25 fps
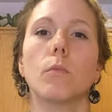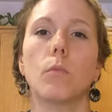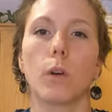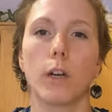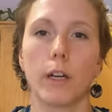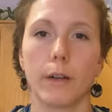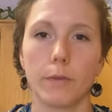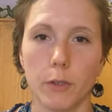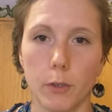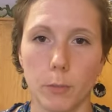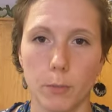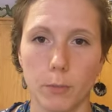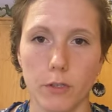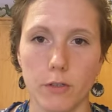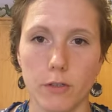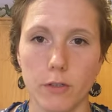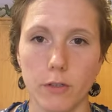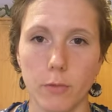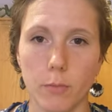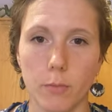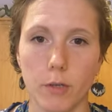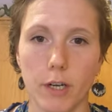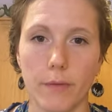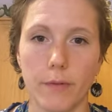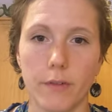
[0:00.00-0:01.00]
whatever your
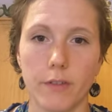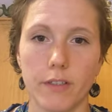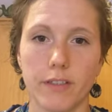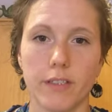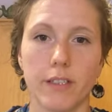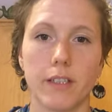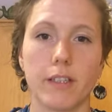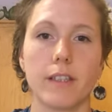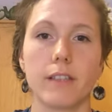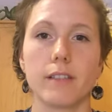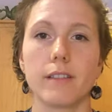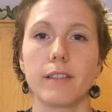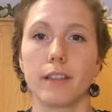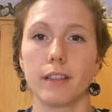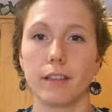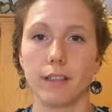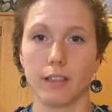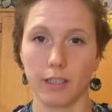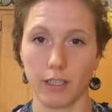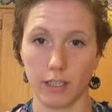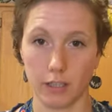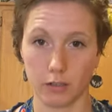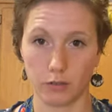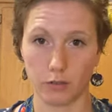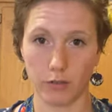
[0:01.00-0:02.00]
personal preference is,
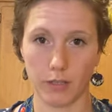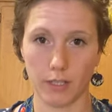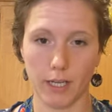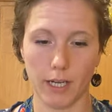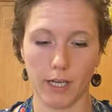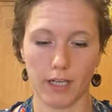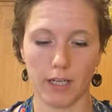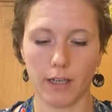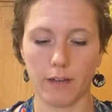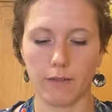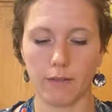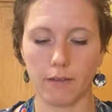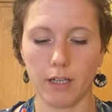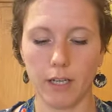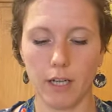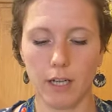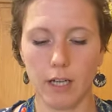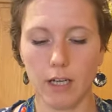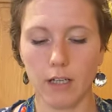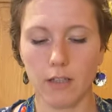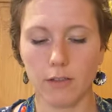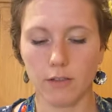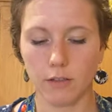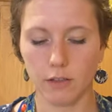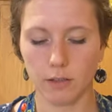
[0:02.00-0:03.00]
get creative.
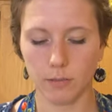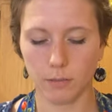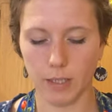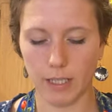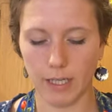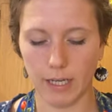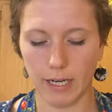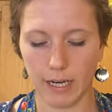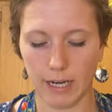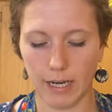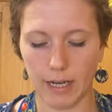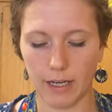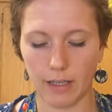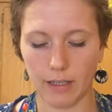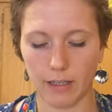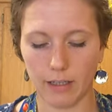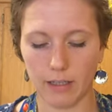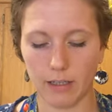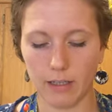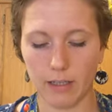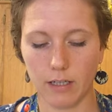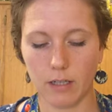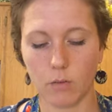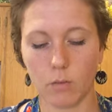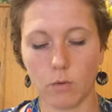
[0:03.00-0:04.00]
So I'm gonna add
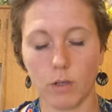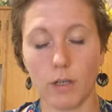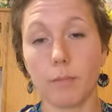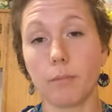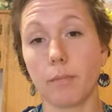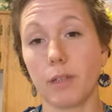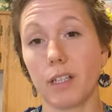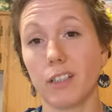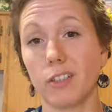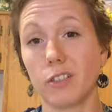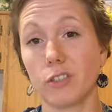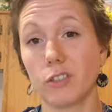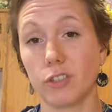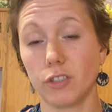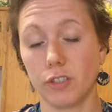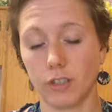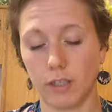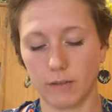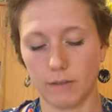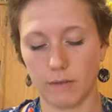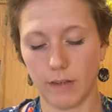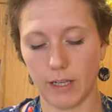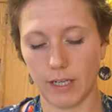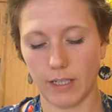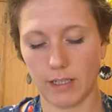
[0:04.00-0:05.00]
one bunch
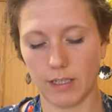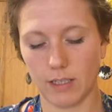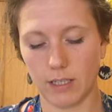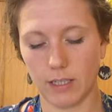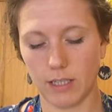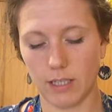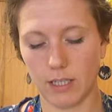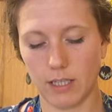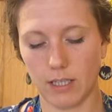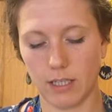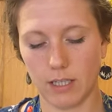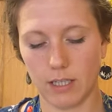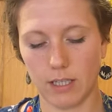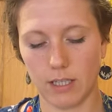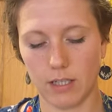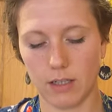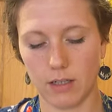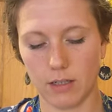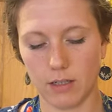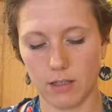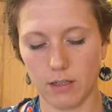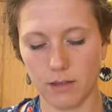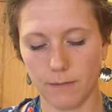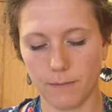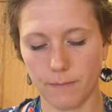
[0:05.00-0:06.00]
of that to
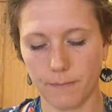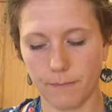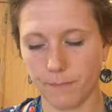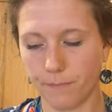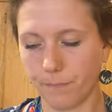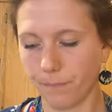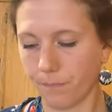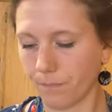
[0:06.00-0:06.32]
here.